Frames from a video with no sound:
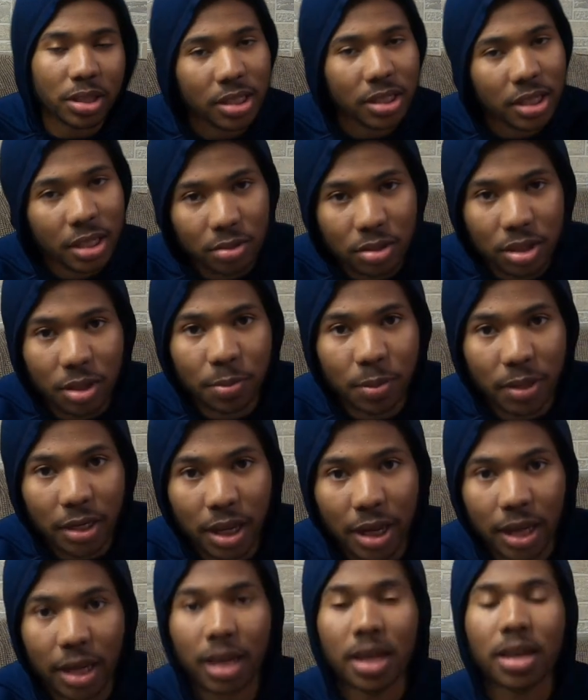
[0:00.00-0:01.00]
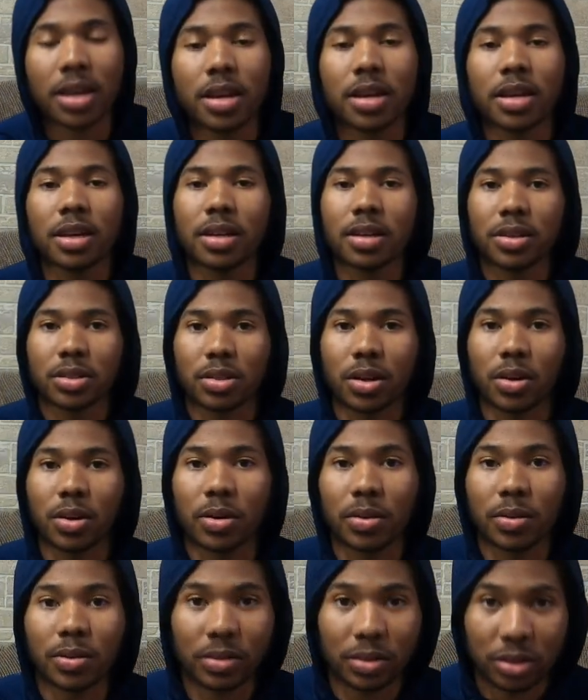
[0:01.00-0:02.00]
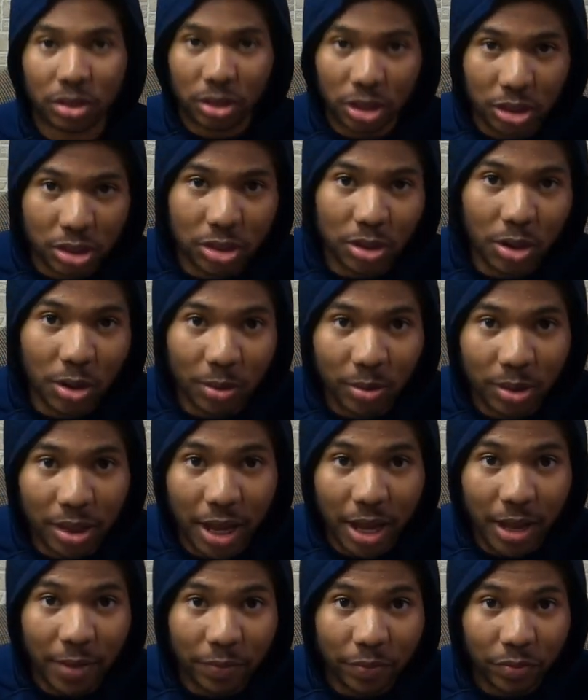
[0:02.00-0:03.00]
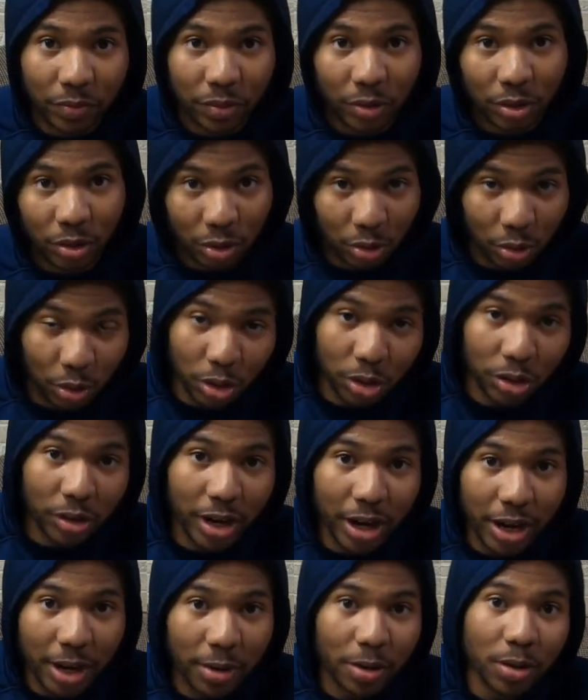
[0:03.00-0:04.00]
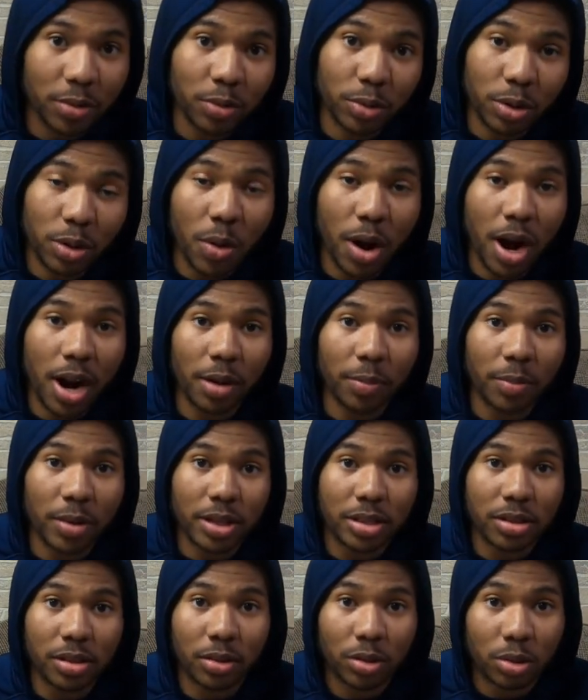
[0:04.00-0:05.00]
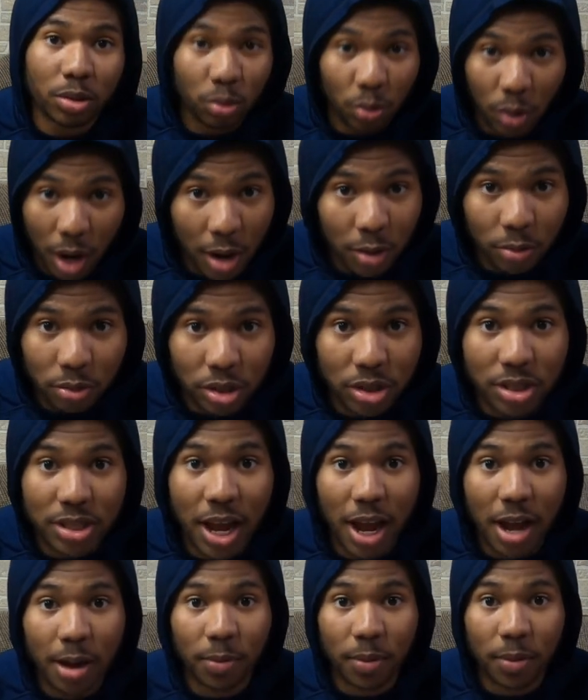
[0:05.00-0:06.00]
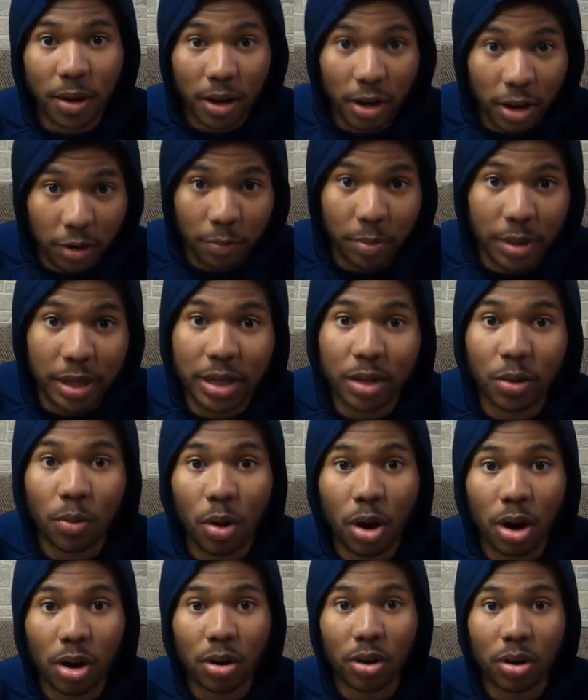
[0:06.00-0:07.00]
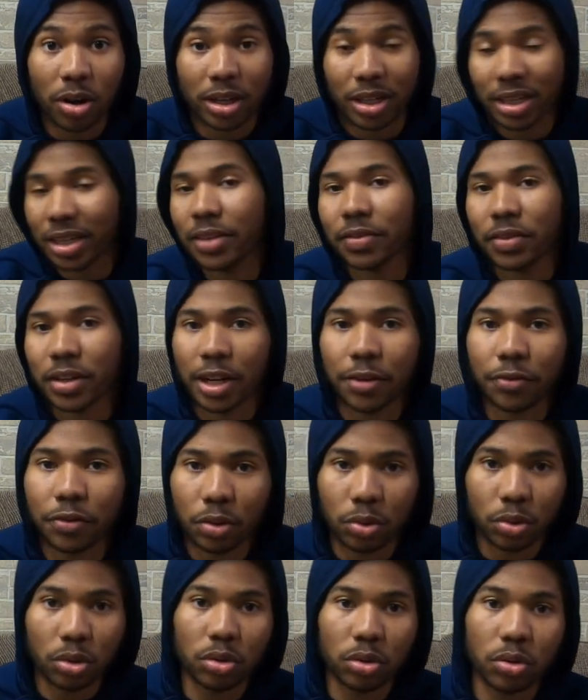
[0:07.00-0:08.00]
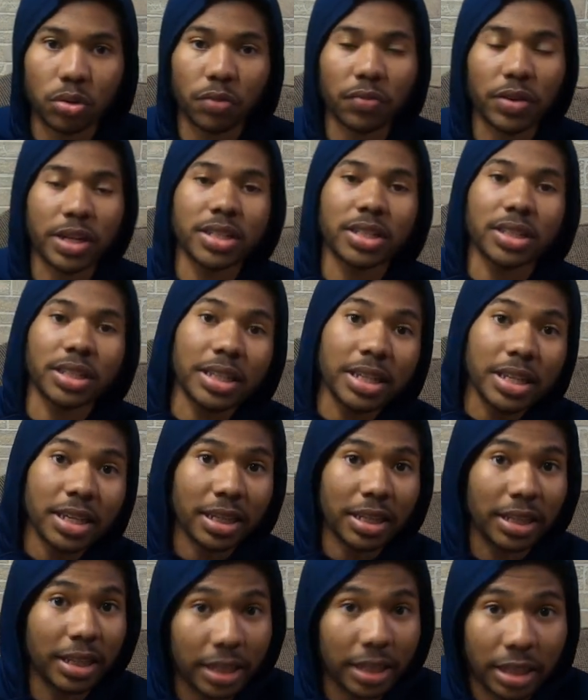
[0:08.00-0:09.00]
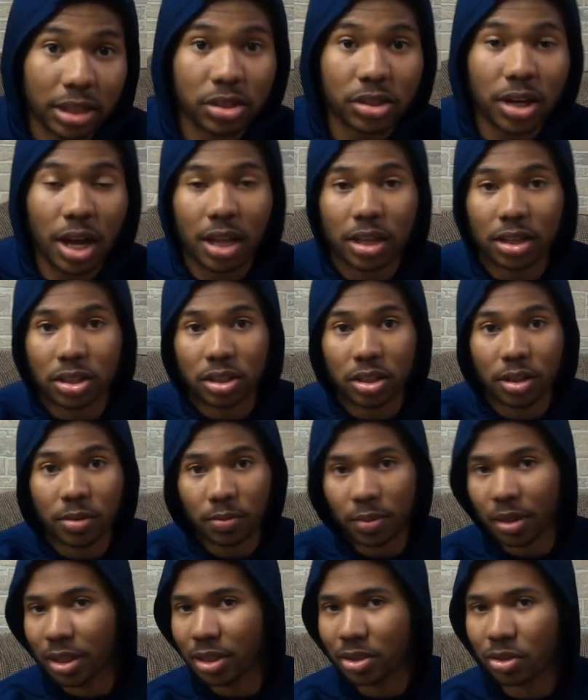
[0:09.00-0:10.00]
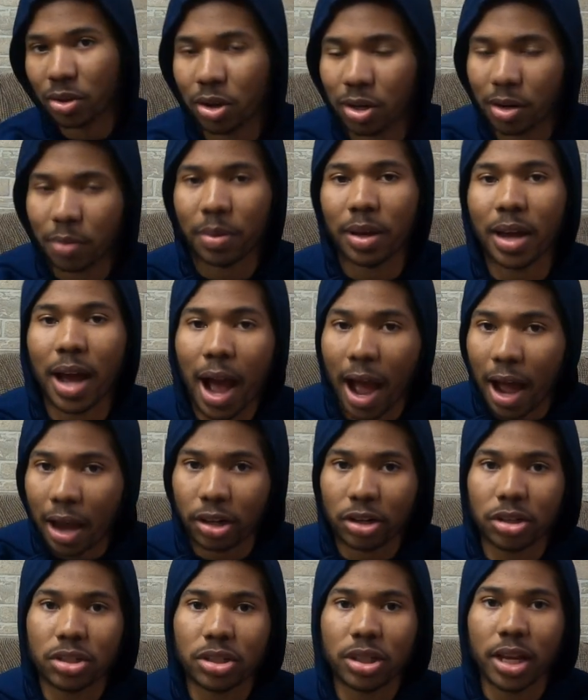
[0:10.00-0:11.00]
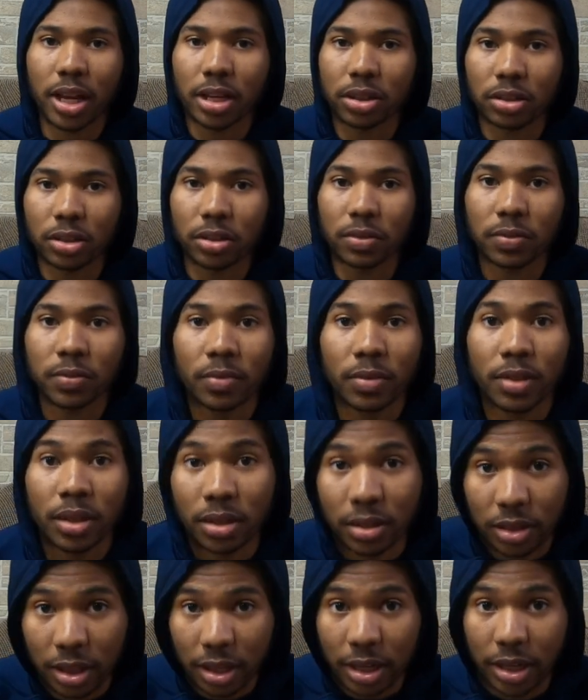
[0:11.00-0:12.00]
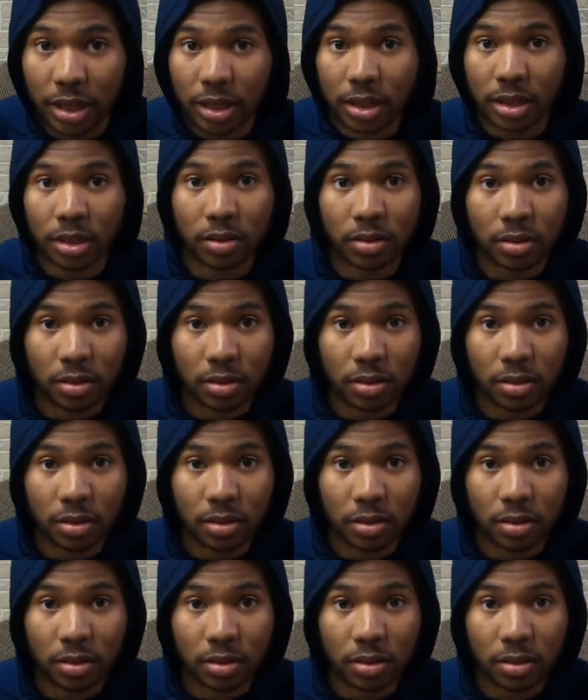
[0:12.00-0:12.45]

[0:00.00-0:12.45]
team G P A. So just know that your grade requirements throughout the time of being a walk-on, and even if you do eventually get a scholarship, is going to be a higher standard than